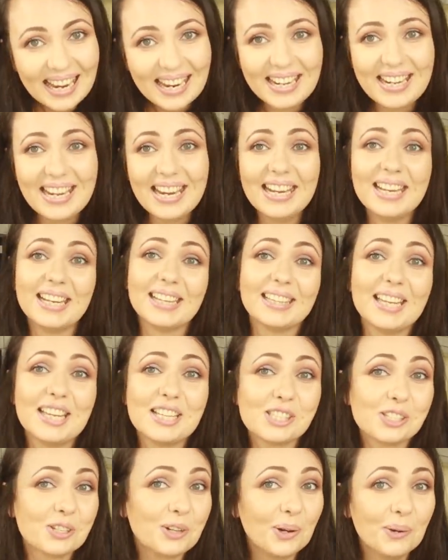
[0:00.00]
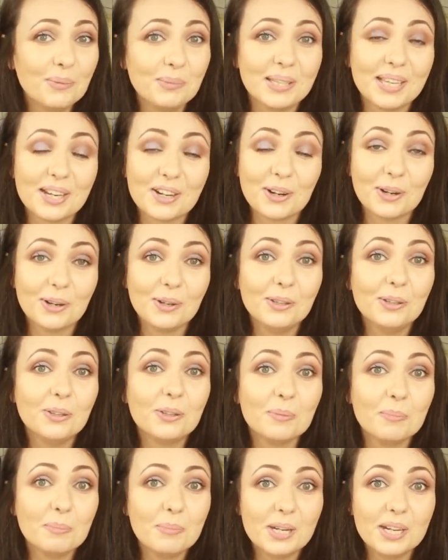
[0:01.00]
really, let's hope they're going
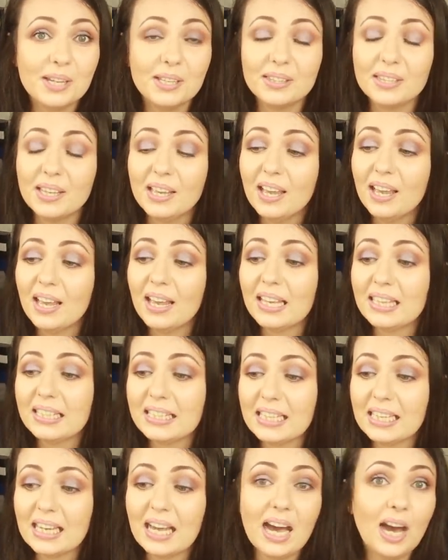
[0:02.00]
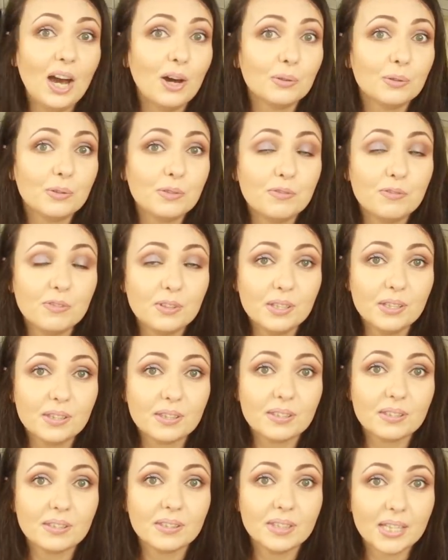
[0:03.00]
to bring the
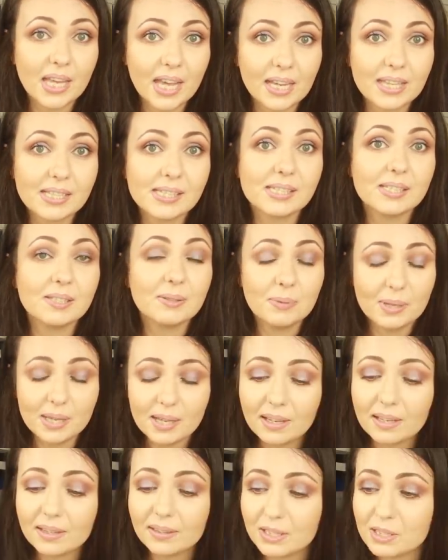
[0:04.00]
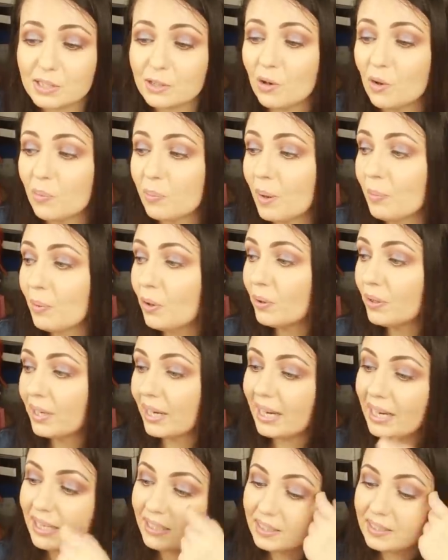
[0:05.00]
outfit next week. Let's hope I'm
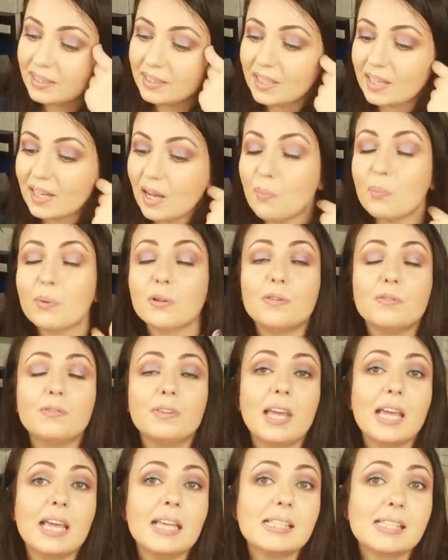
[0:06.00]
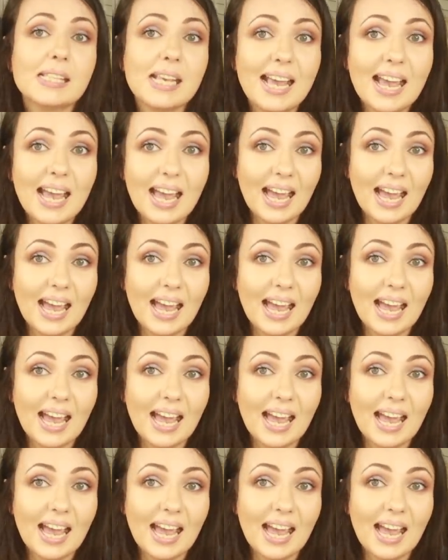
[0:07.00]
gonna get it in a couple of days.